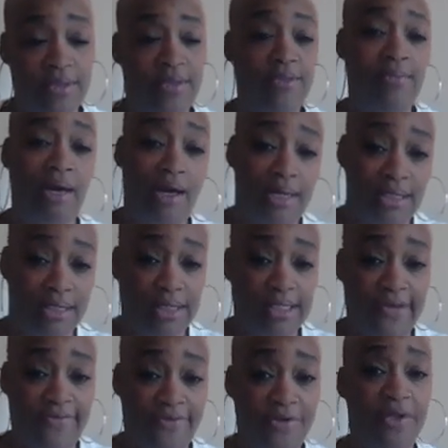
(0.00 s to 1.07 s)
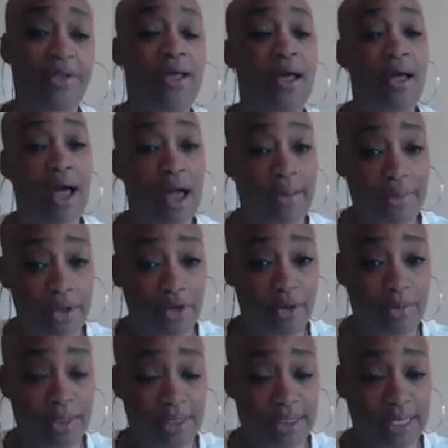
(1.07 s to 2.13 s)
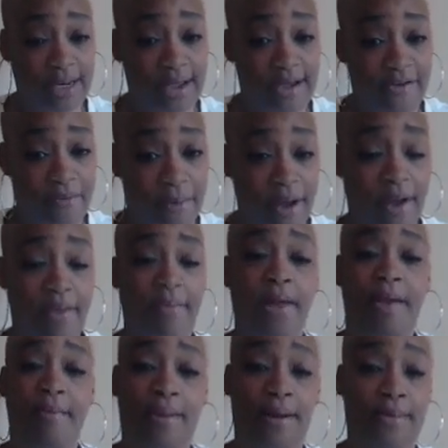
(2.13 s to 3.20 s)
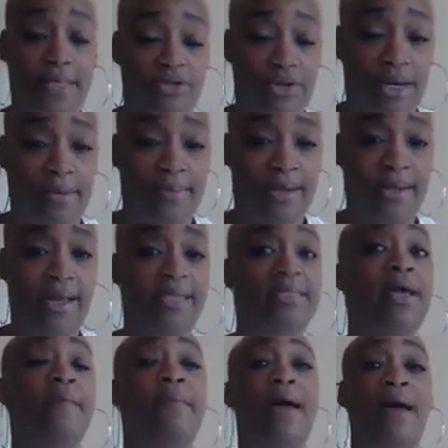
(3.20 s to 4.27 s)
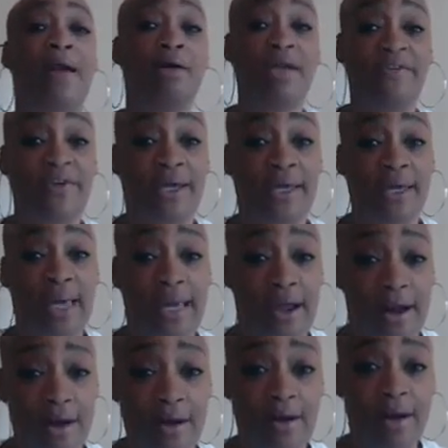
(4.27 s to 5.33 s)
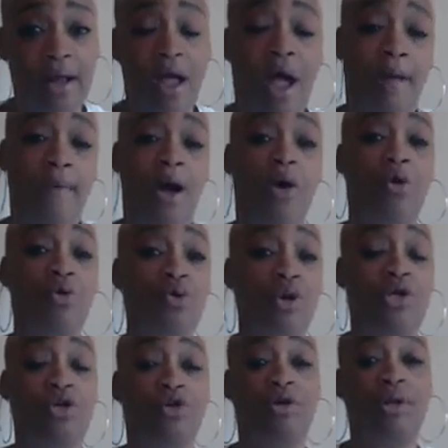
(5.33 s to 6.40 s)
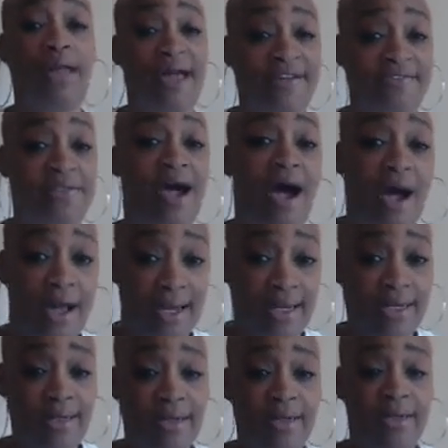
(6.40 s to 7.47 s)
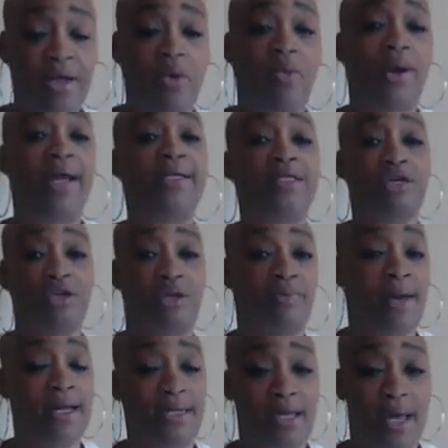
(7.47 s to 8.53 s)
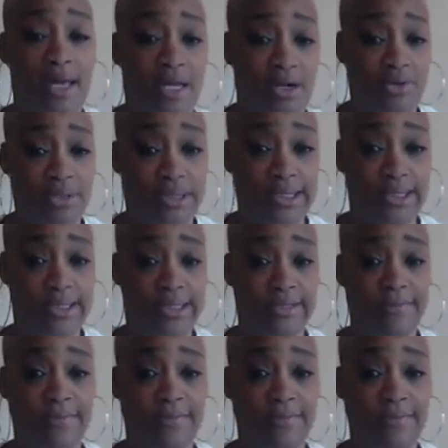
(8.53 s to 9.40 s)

My auntie say foot. I would normally say the F-bomb, but I'm going to try to be nice. But I don't give a care about who in your life died when I tell you my diagnosis.